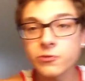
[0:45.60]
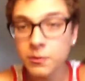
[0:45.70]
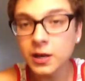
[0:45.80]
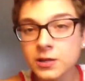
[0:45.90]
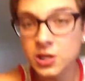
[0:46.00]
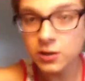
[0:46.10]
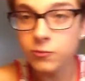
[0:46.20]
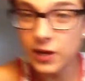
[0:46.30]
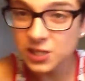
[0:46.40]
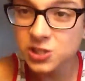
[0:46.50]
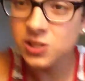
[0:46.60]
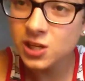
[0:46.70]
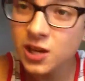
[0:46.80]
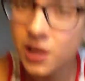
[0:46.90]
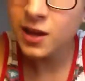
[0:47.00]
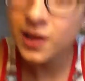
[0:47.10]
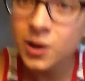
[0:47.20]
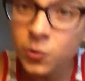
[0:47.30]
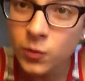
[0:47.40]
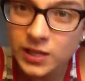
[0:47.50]
from many generations.
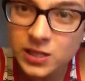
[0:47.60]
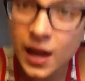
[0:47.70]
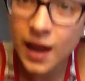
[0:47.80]
We